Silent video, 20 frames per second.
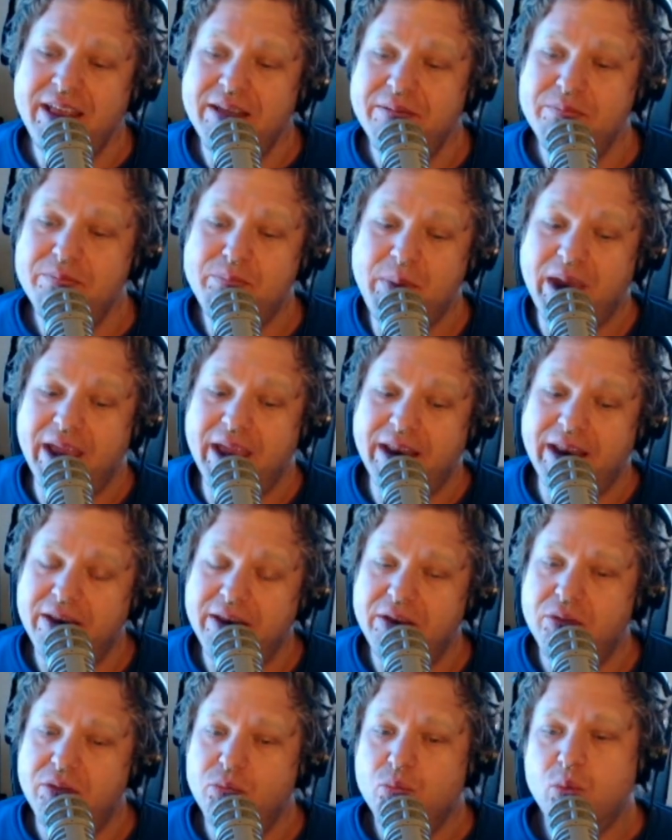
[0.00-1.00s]
but
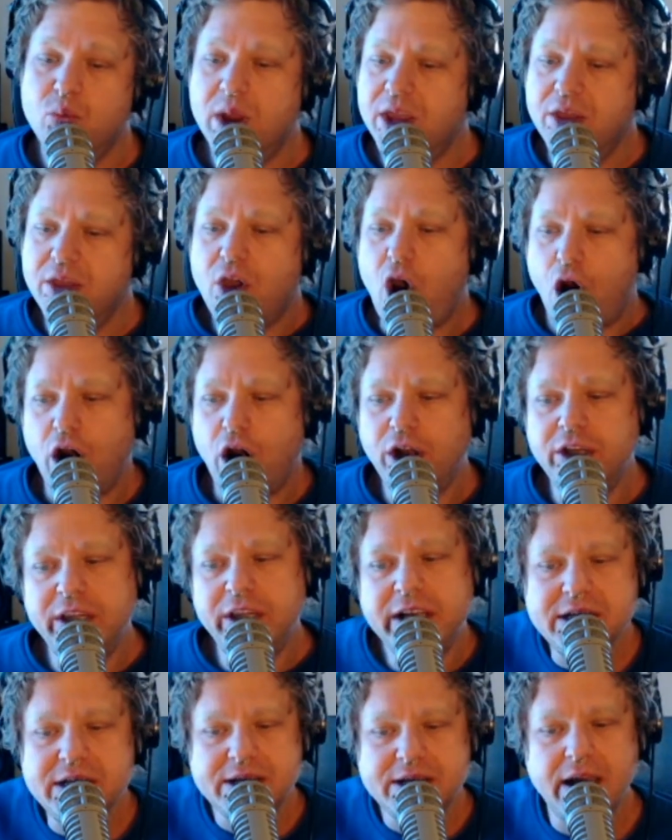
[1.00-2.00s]

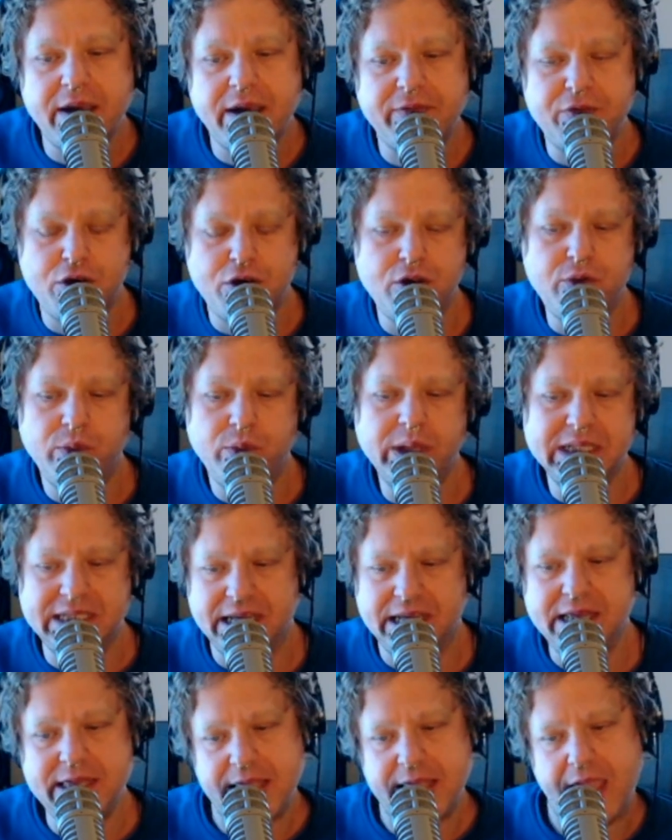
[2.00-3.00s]
regardless of who is
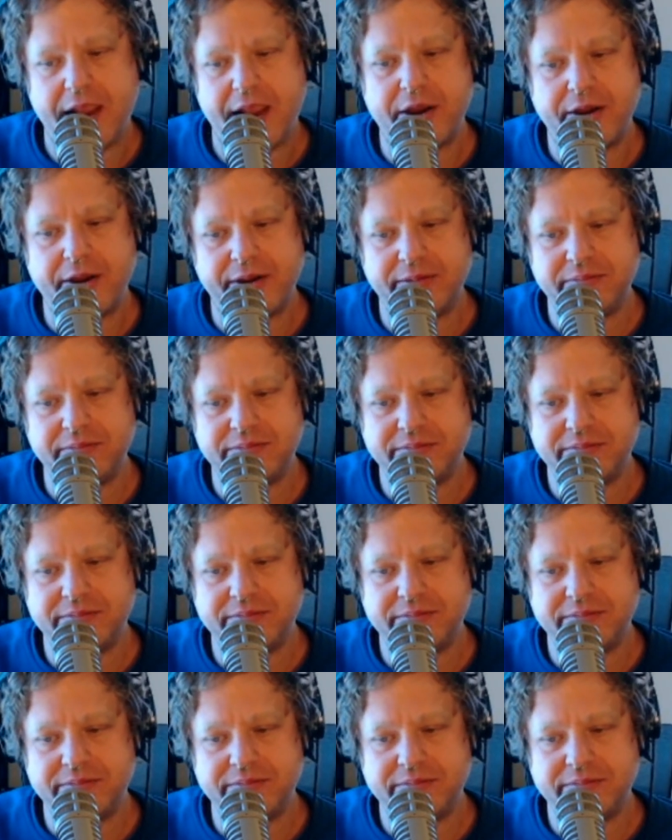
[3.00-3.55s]
in there,